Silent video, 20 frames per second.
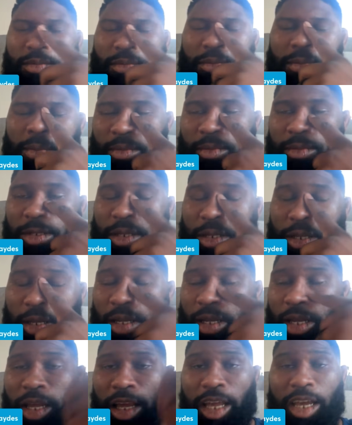It could
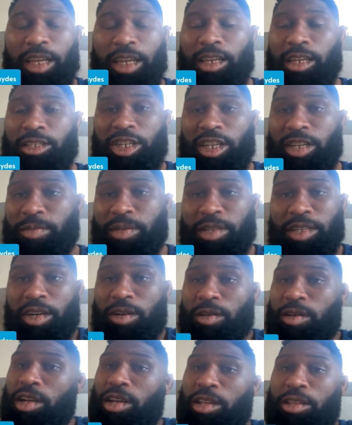legitimately go either way.
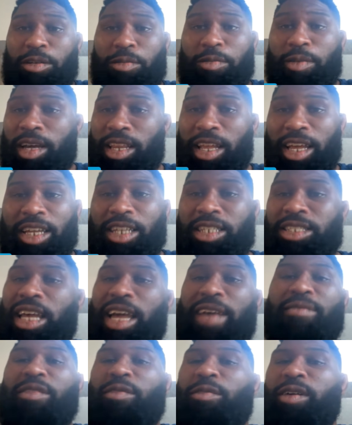Like, it's heavyweight.
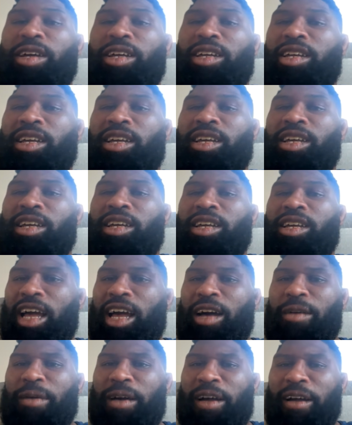Like how my
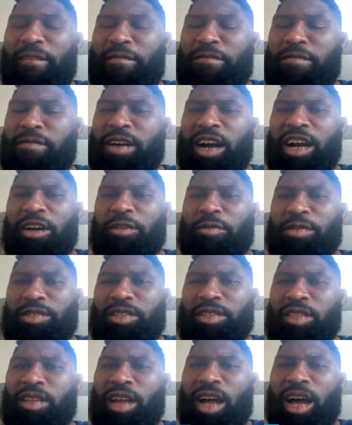fight with
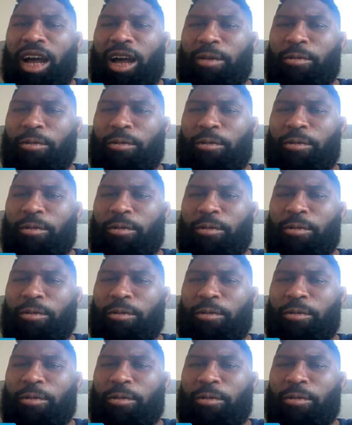Tom went.